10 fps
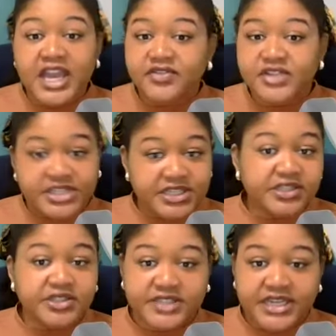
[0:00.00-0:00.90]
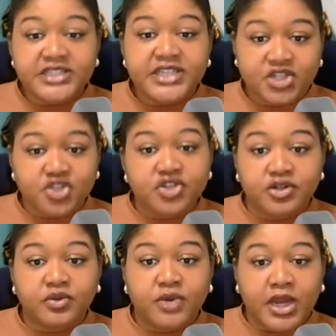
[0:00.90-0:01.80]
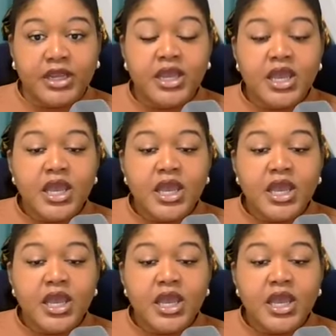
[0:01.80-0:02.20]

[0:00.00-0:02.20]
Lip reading: Everything looks like danger, right?